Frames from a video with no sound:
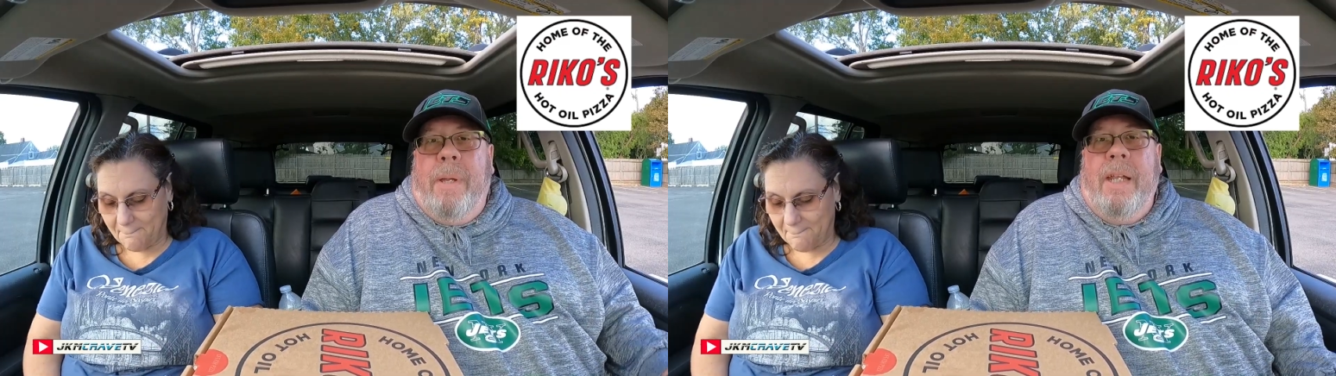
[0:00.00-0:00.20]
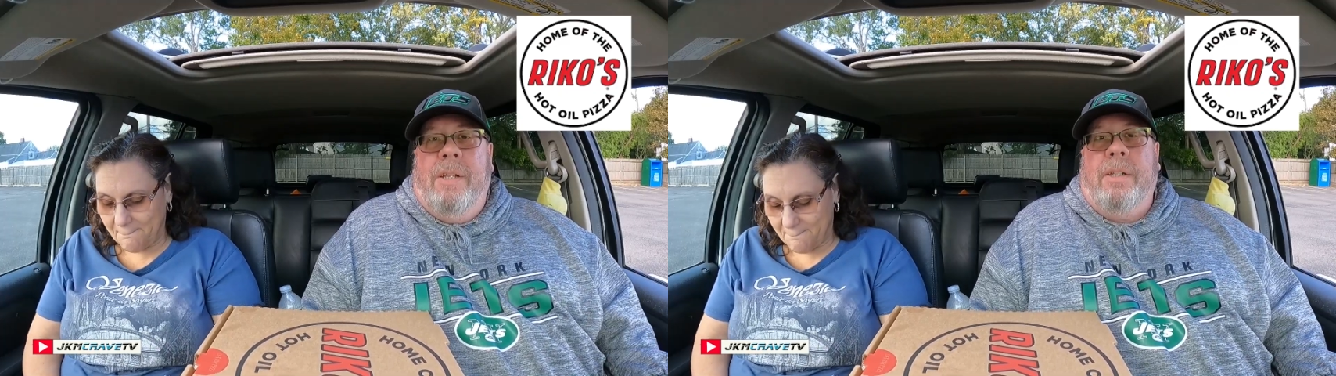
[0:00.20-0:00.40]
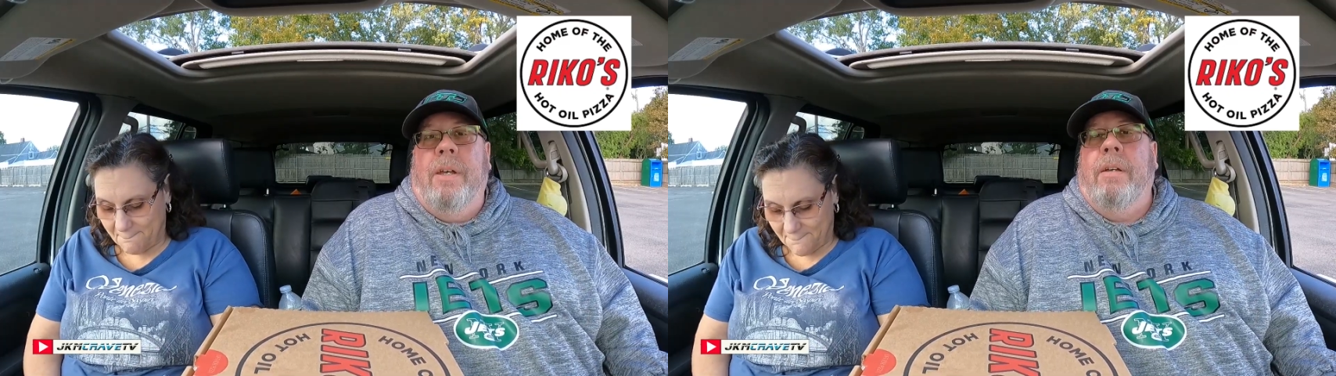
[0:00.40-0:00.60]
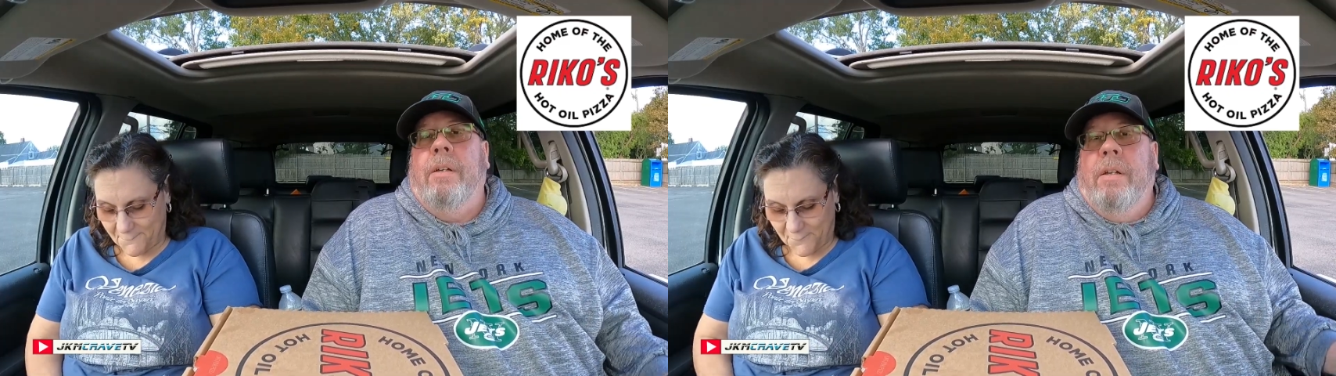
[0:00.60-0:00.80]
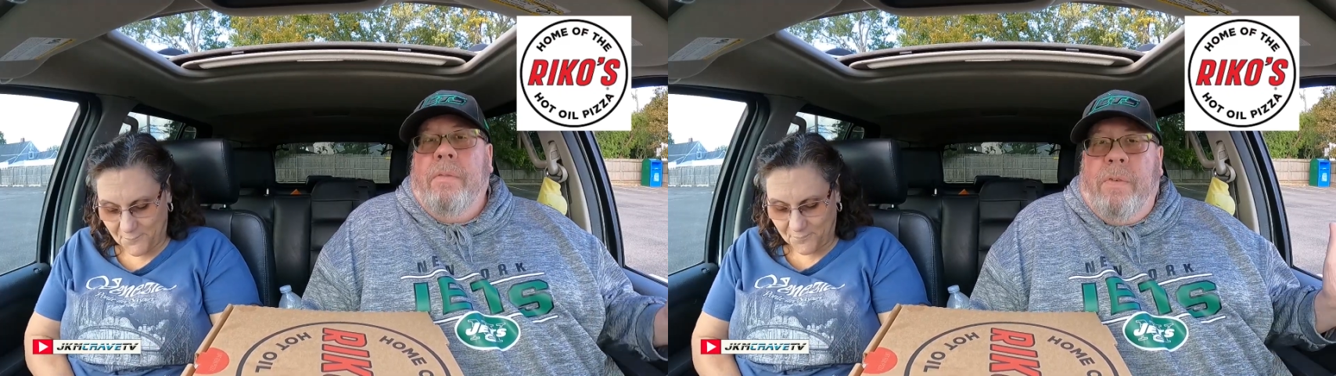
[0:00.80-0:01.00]
Speaker 1: pizza
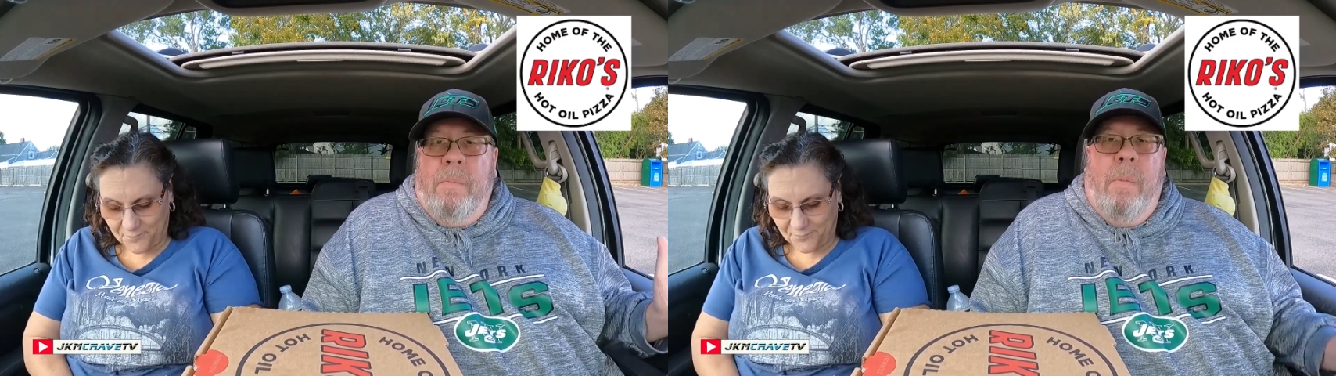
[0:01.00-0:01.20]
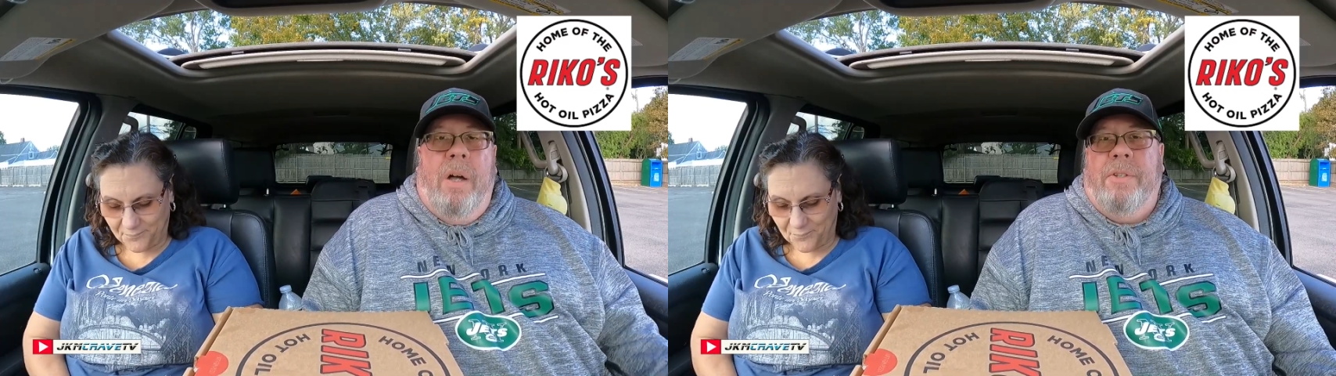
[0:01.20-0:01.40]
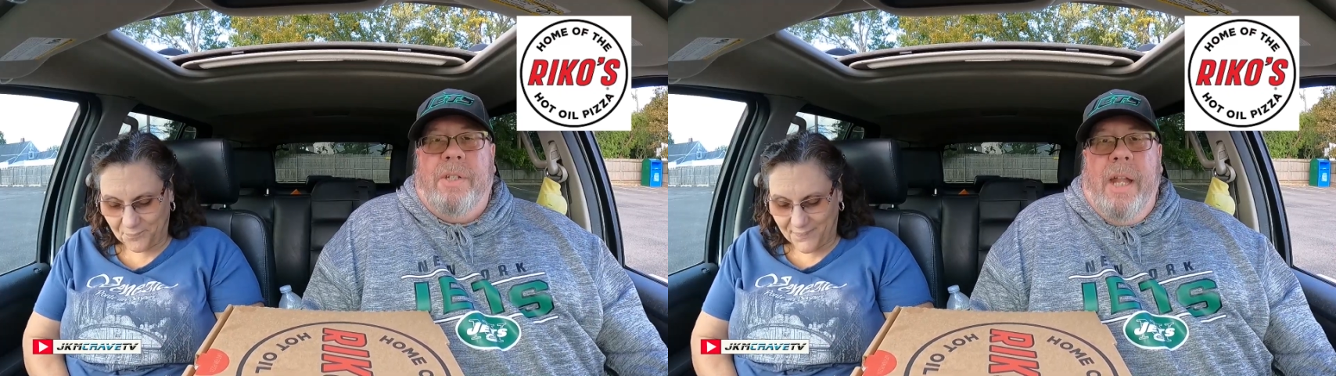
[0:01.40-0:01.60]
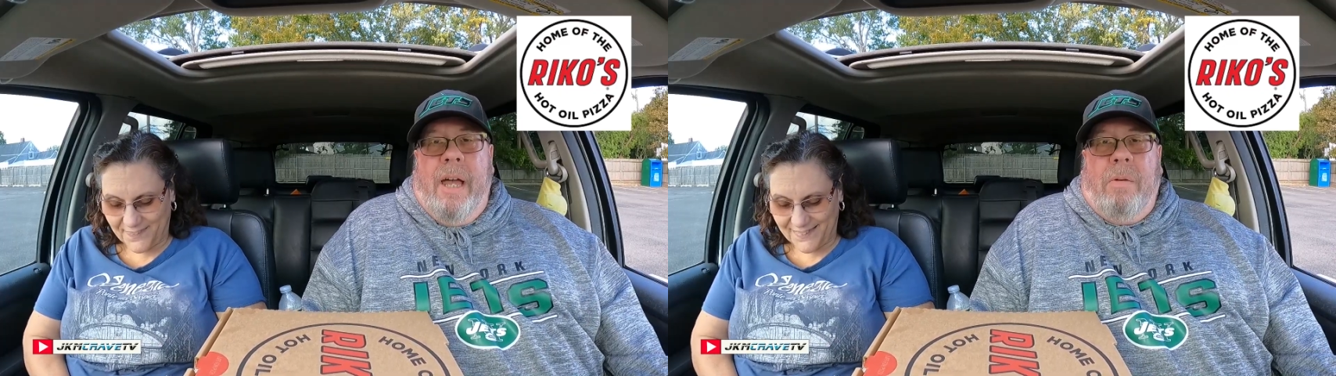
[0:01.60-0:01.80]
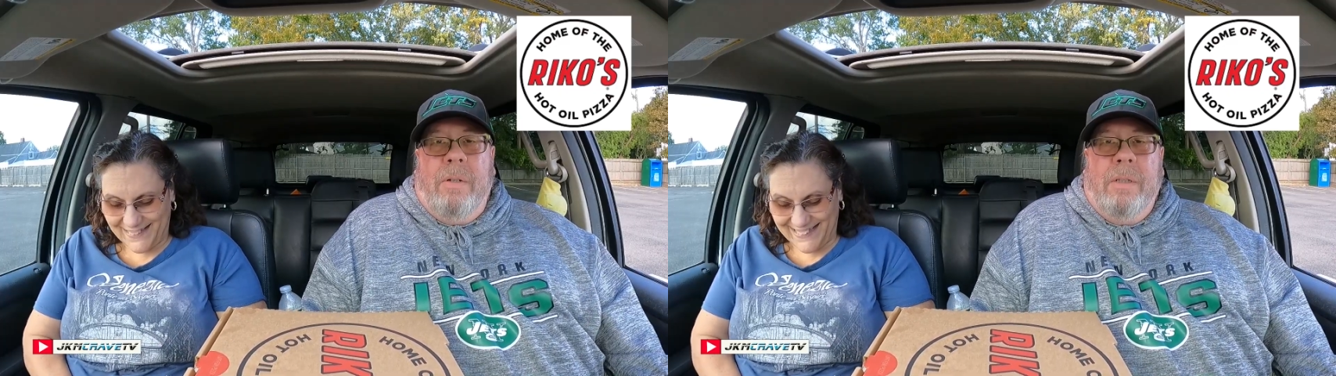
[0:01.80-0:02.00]
for months
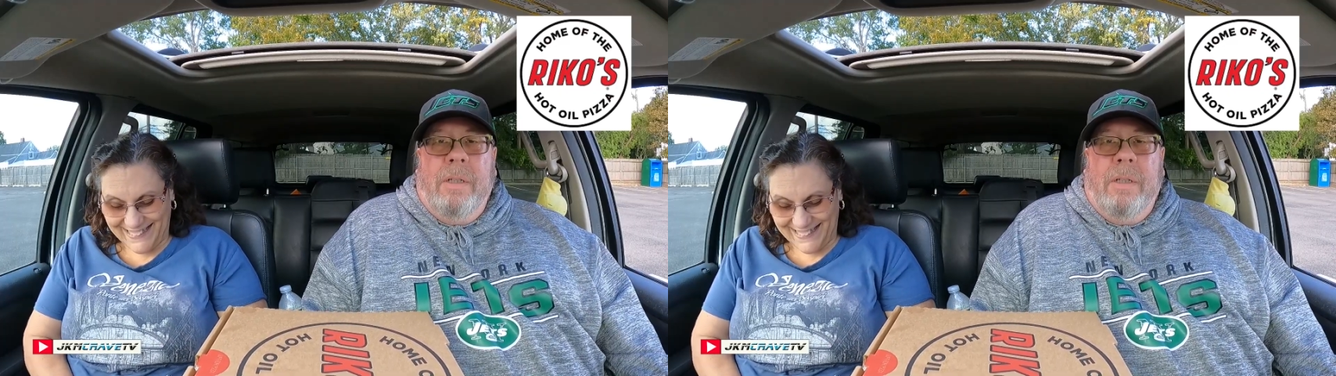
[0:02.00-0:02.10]
now.